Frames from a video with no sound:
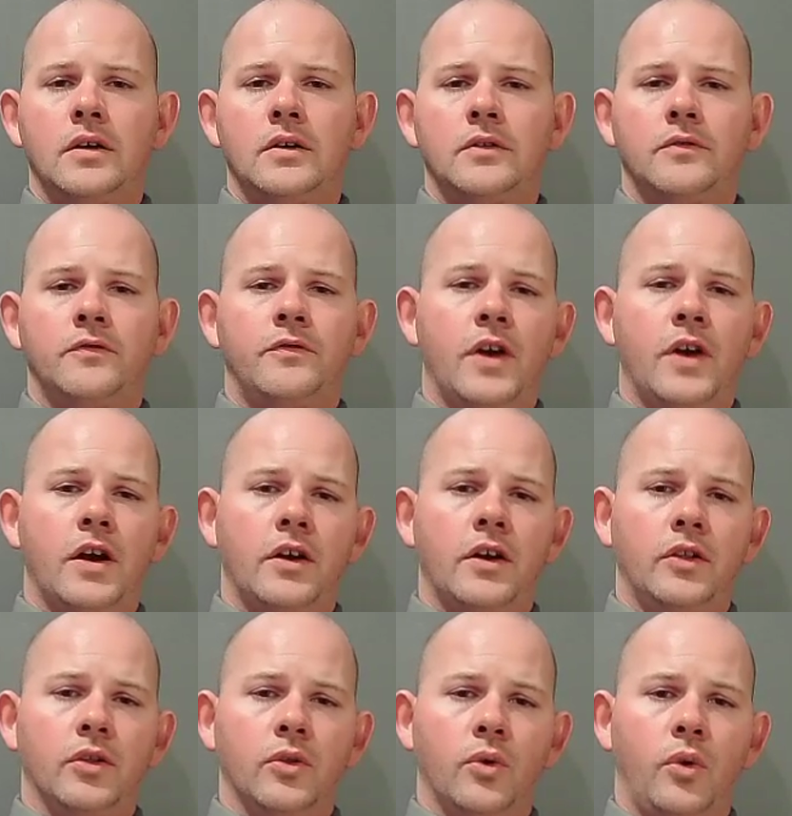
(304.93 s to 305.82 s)

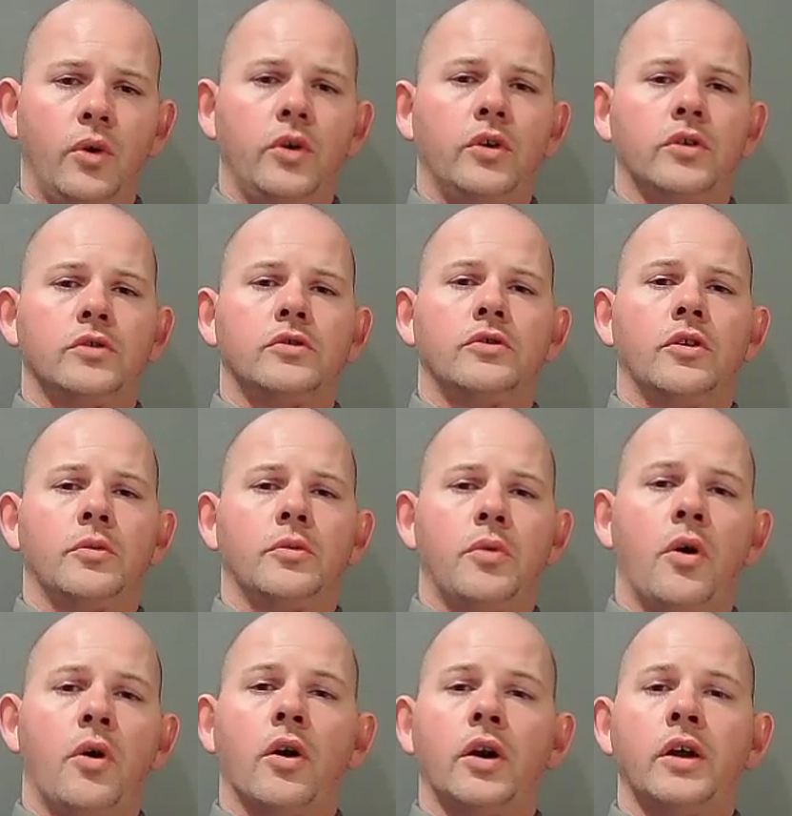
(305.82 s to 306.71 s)
very loyal to their
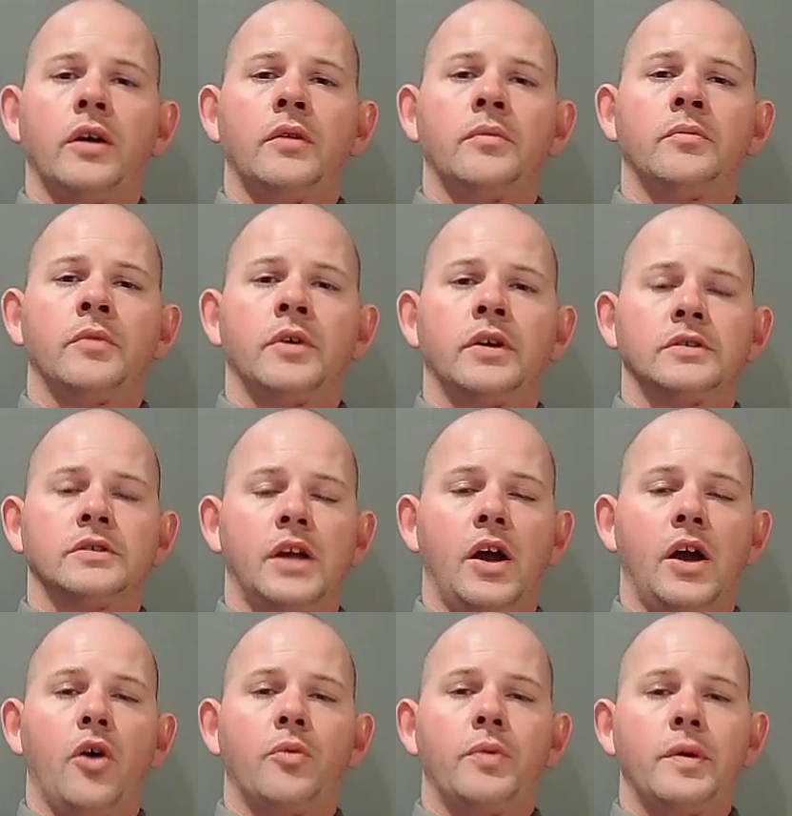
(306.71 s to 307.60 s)
party because
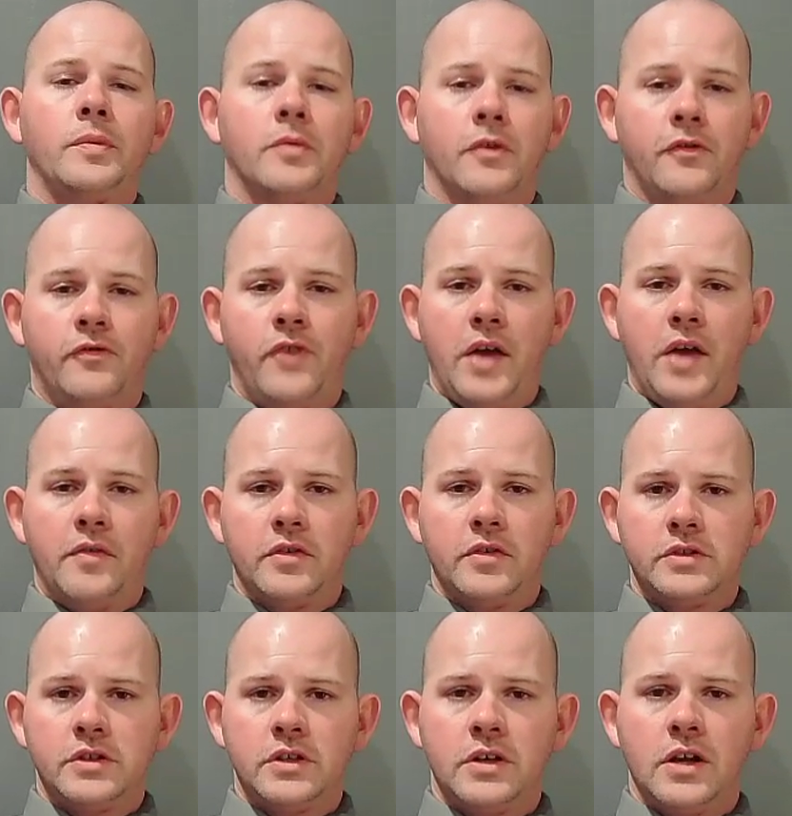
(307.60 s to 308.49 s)
they owe people
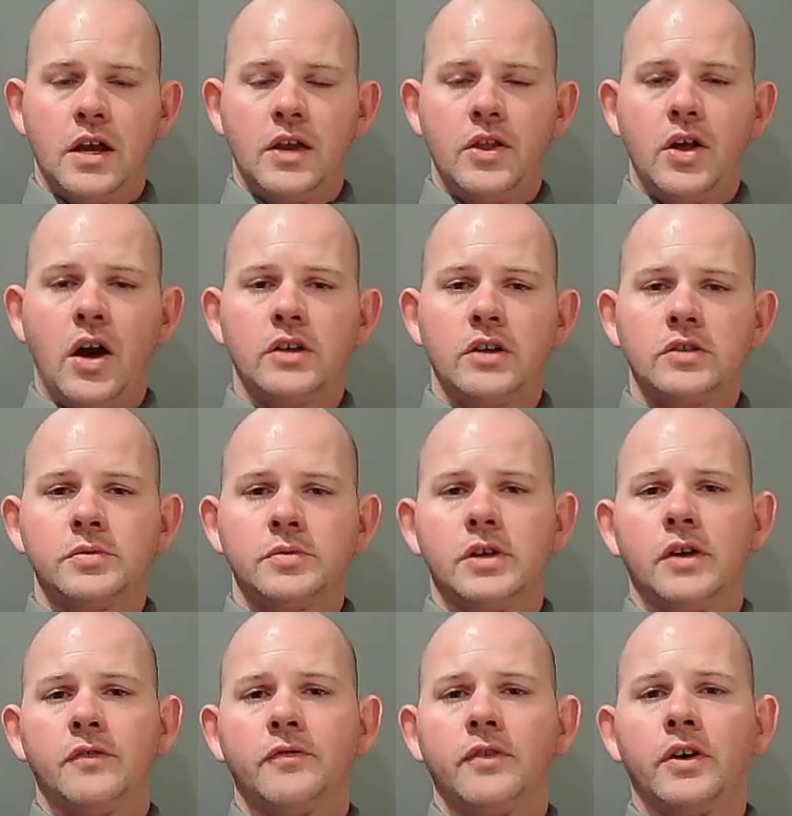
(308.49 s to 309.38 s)
favors, and they also
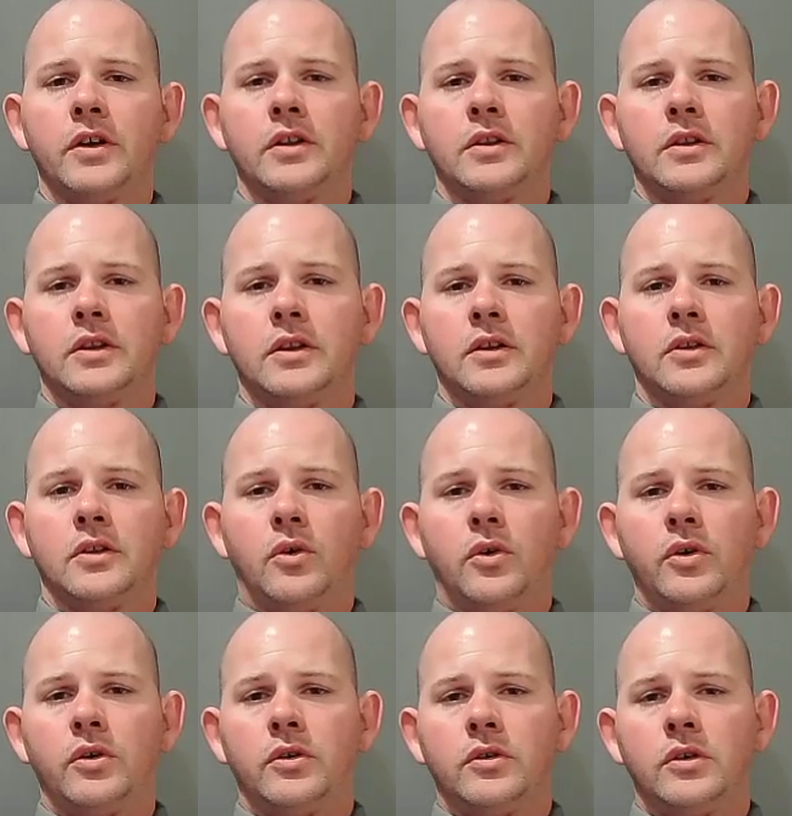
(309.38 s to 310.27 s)
become very
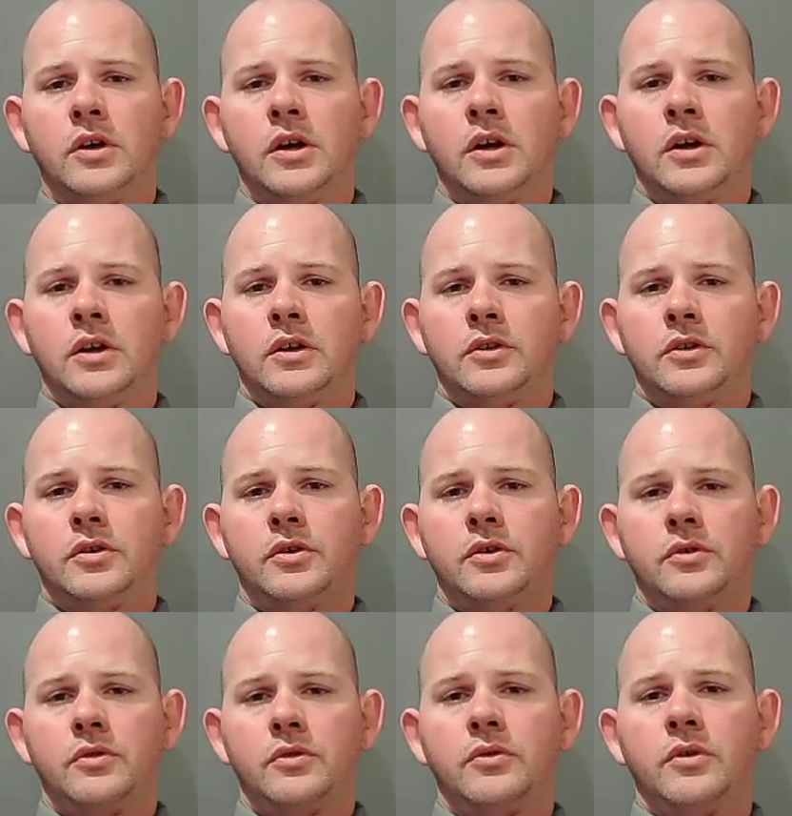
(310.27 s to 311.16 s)
loyal
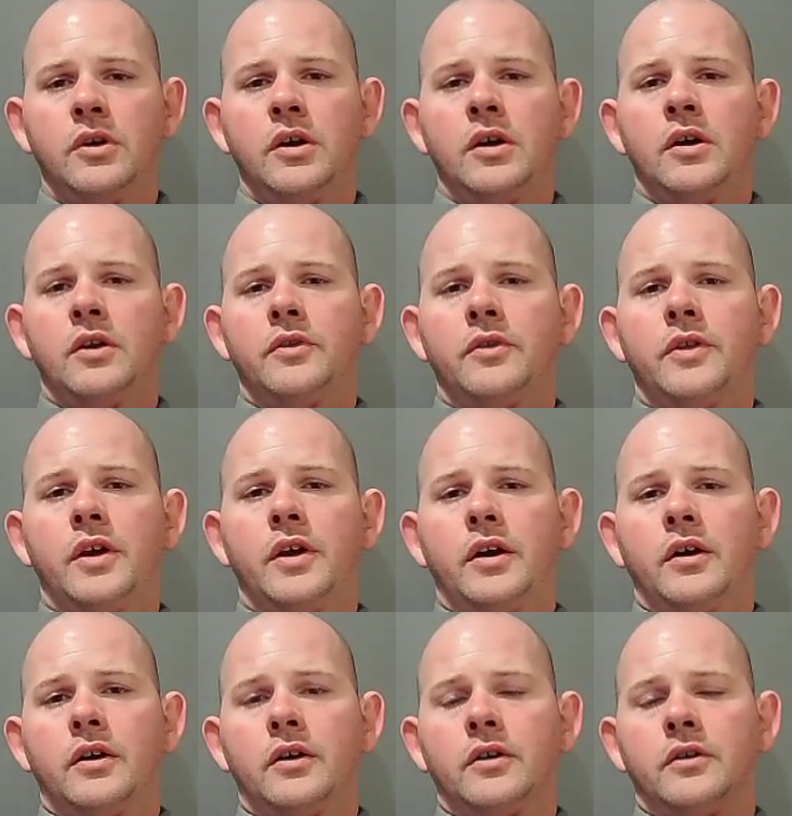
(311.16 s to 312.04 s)
to
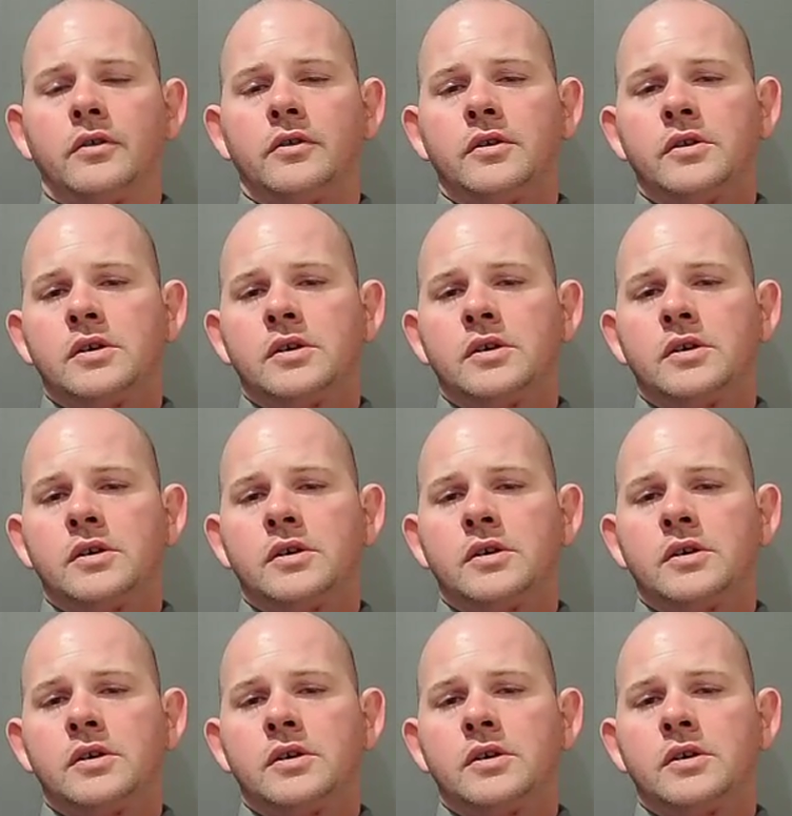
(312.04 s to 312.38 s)
their